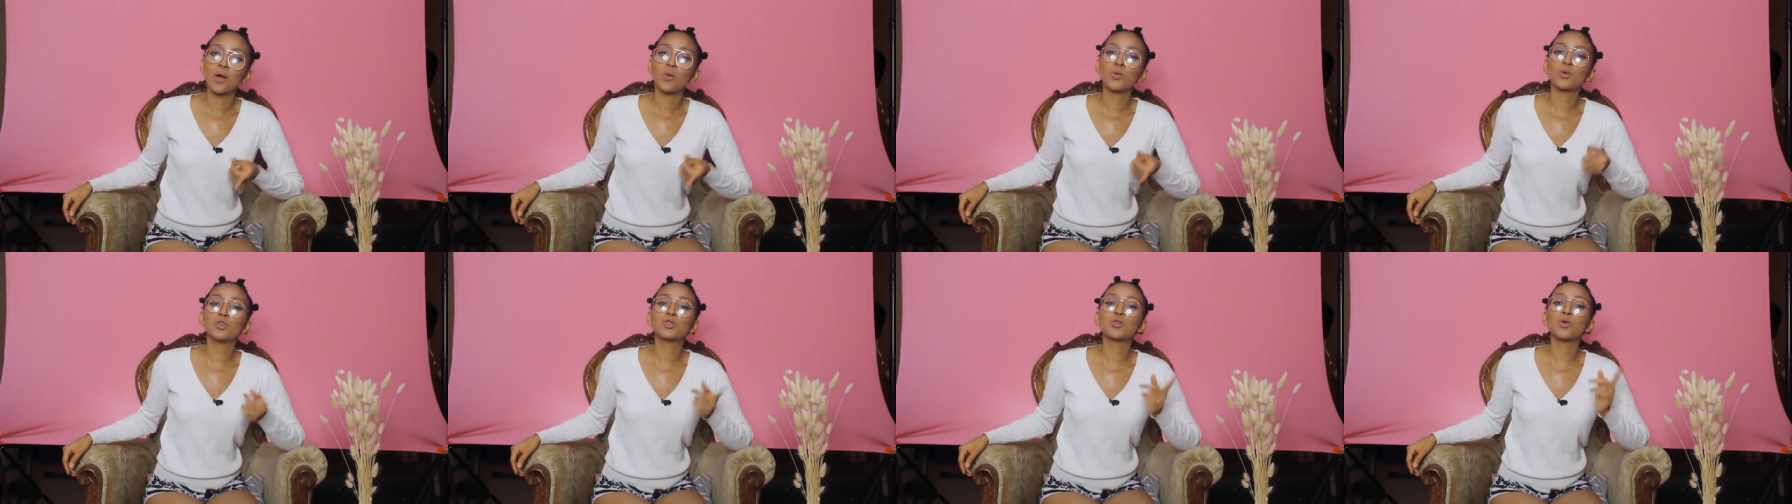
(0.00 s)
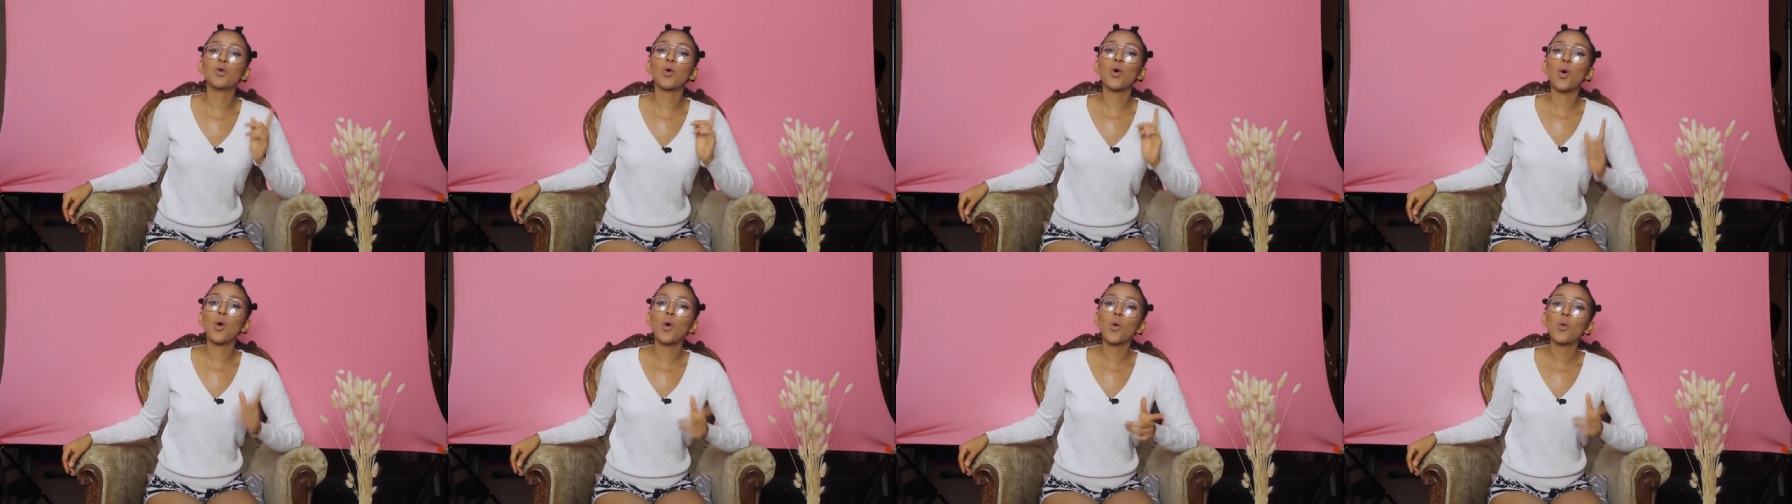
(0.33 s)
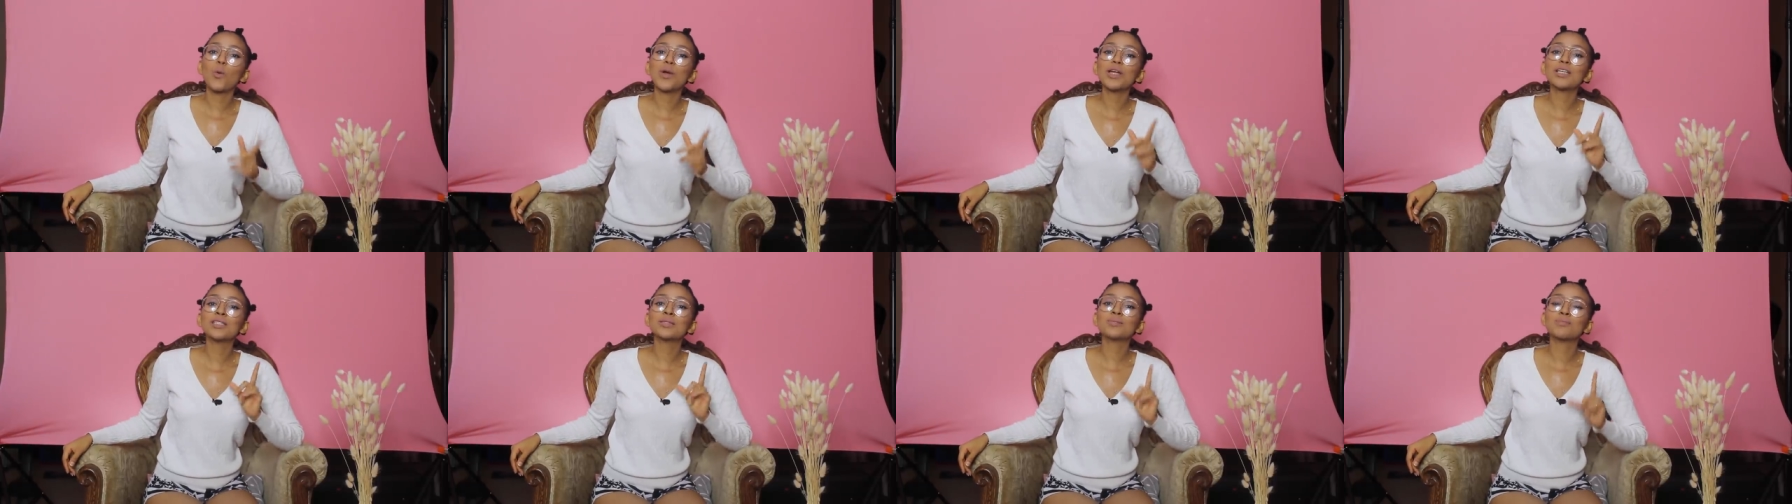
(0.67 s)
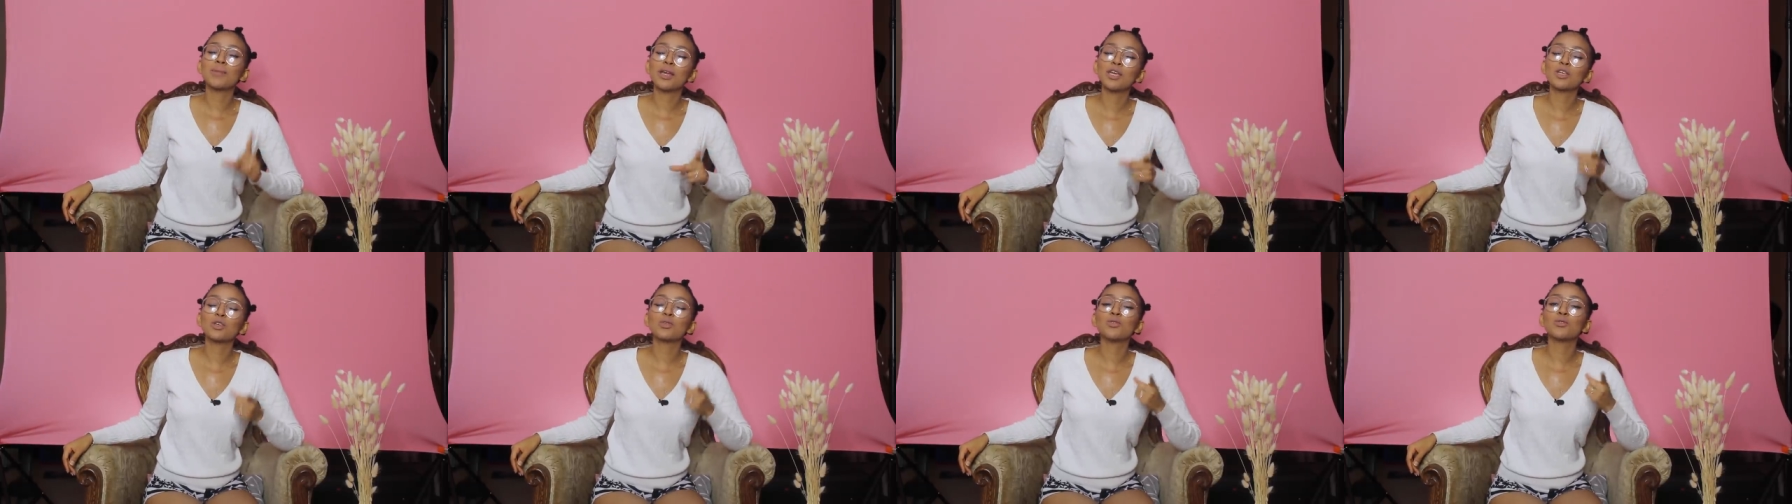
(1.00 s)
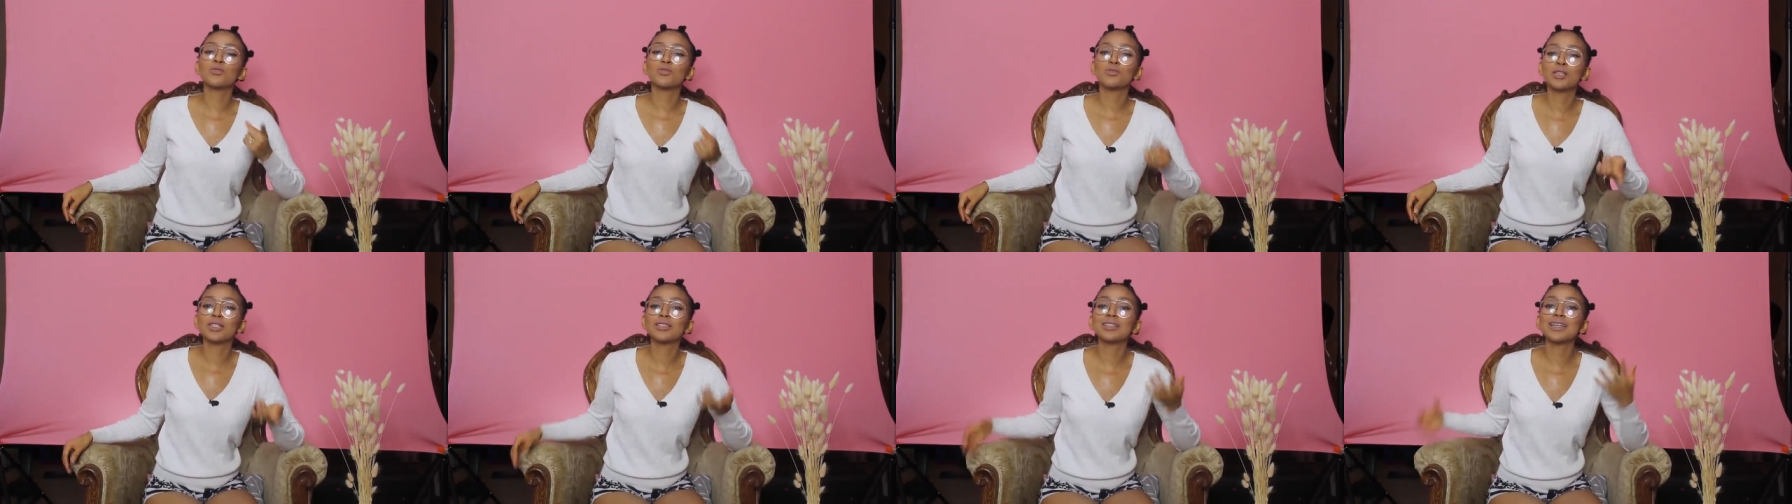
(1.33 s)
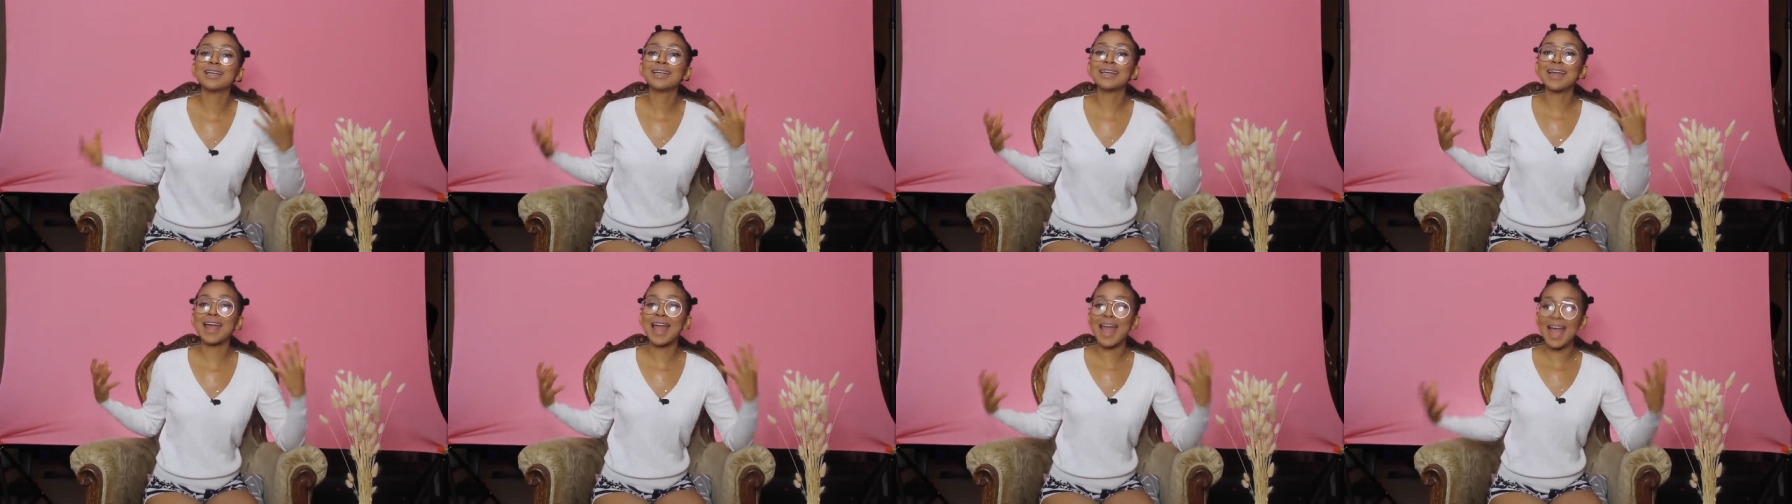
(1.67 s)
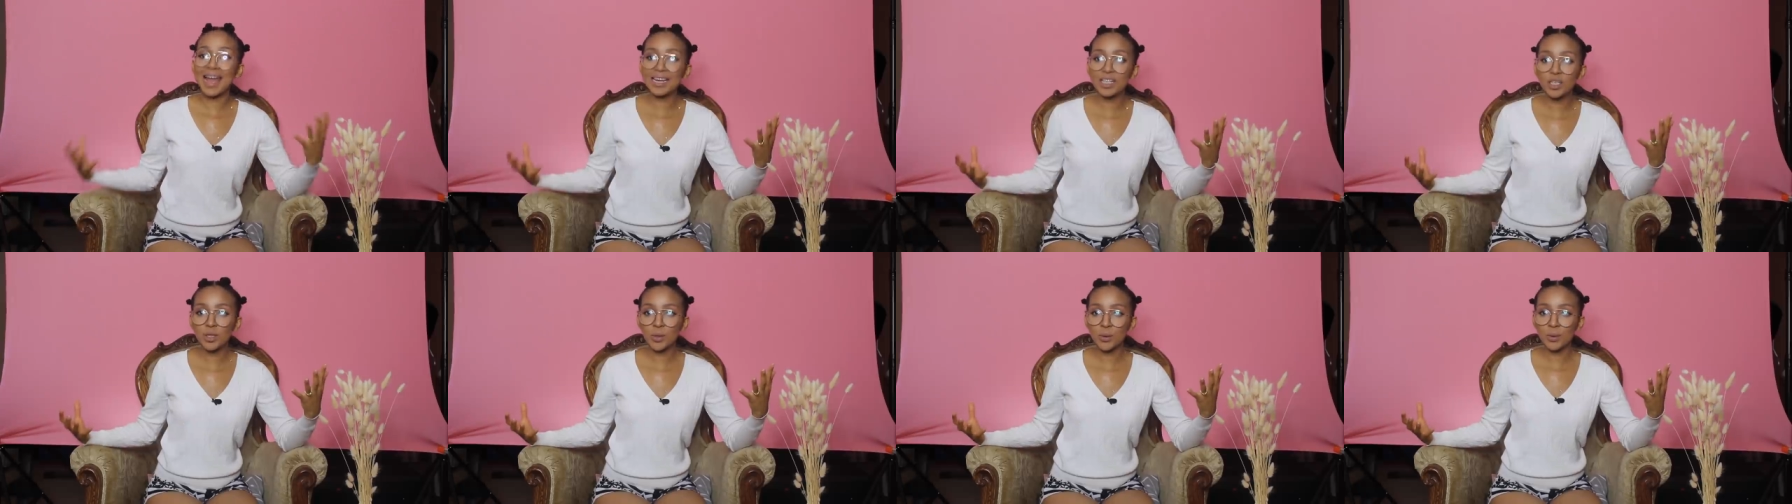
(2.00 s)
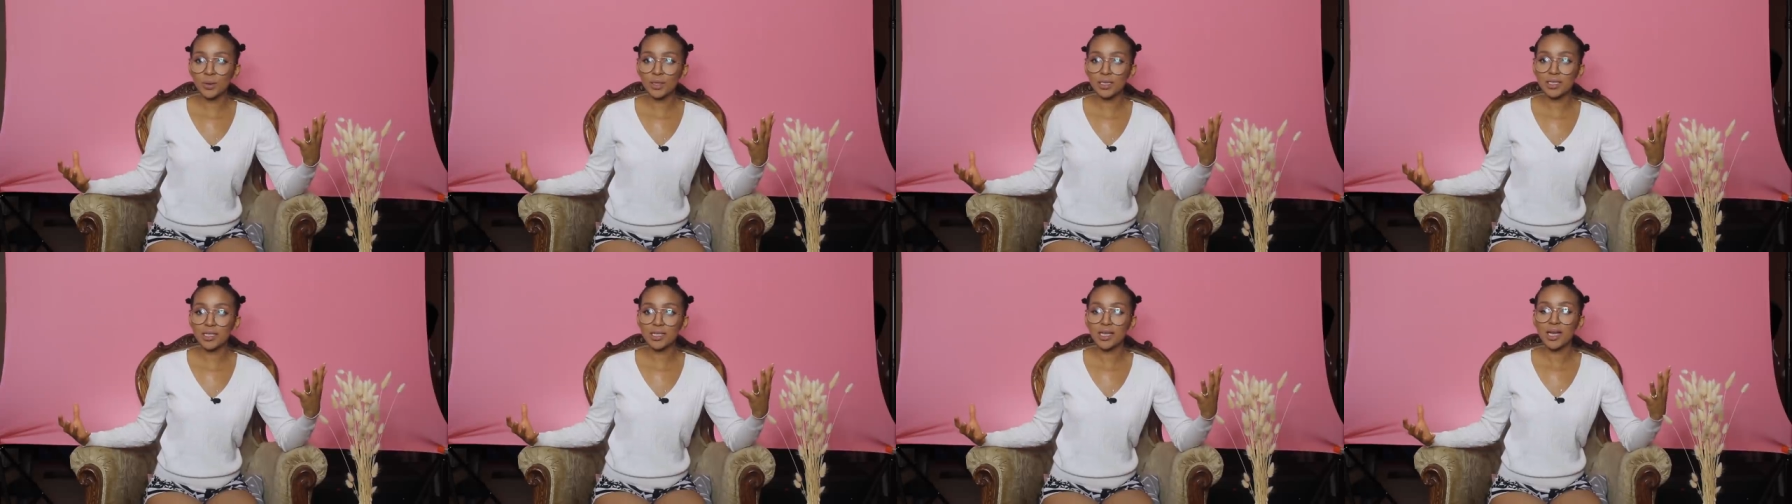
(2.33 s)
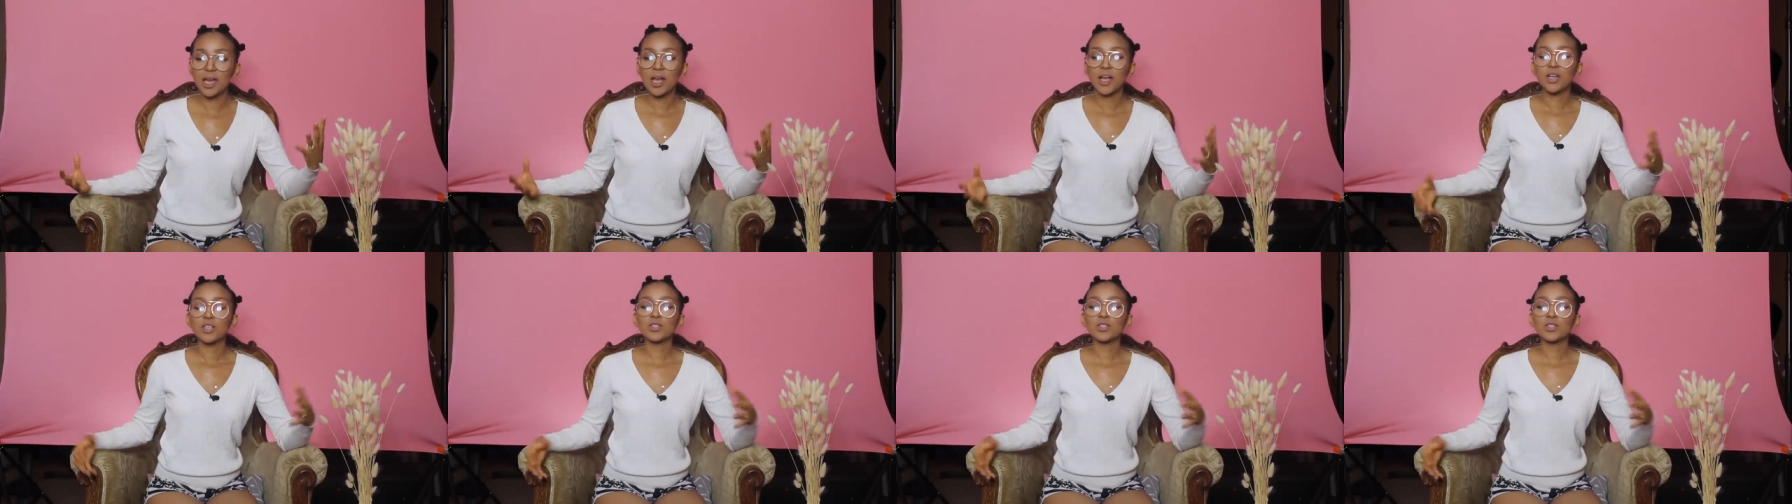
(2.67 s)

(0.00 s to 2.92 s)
which will always make you feel inadequate.